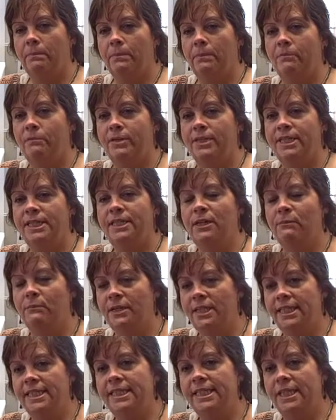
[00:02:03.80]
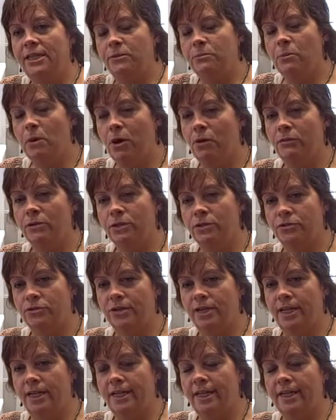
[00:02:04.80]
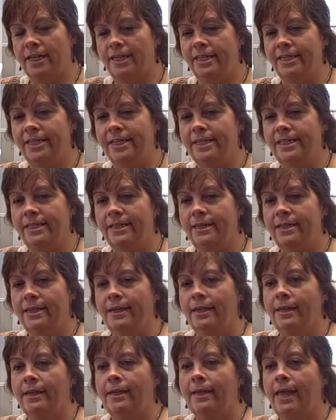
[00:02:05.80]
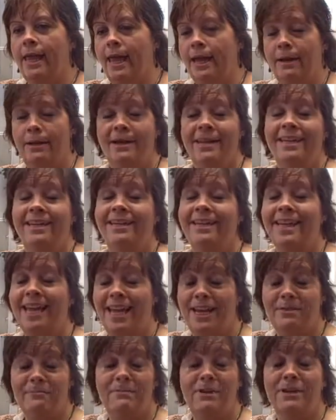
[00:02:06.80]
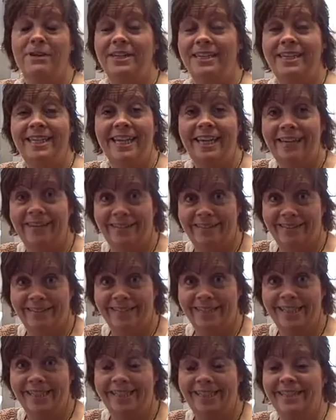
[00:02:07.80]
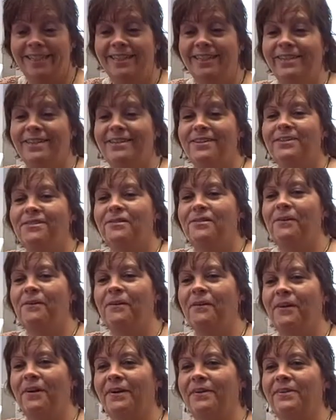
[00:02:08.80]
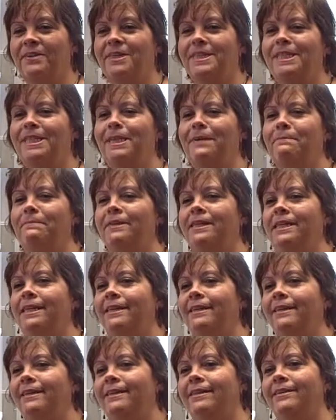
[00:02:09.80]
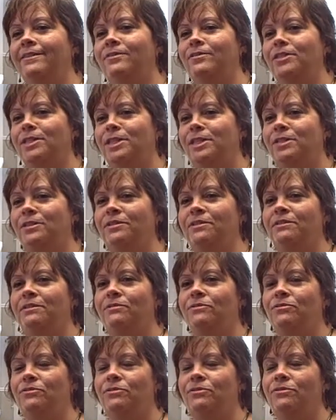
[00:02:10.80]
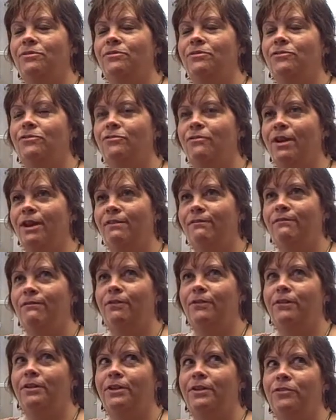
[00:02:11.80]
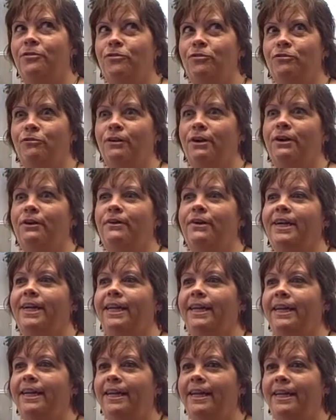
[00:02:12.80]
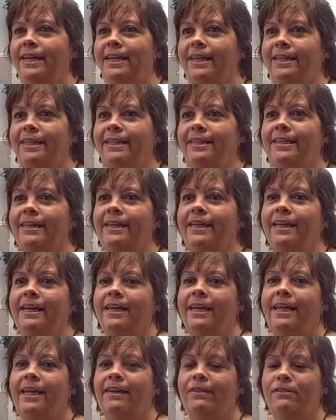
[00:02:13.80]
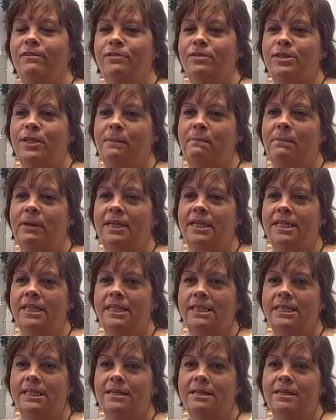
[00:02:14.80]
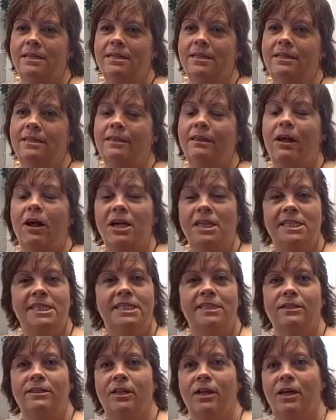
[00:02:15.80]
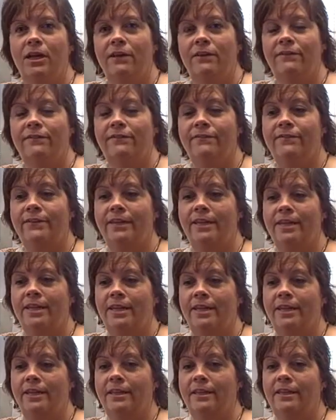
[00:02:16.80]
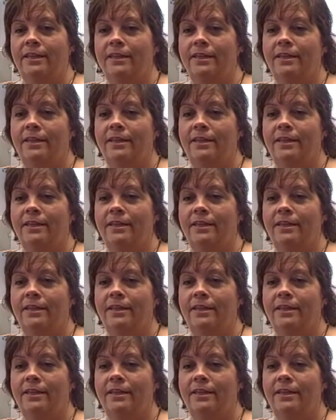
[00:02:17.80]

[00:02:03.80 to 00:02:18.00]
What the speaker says: when somebody says poetry is can- Canterbury Tales, or something just dreadful and dreary, and either somebody's lost a love and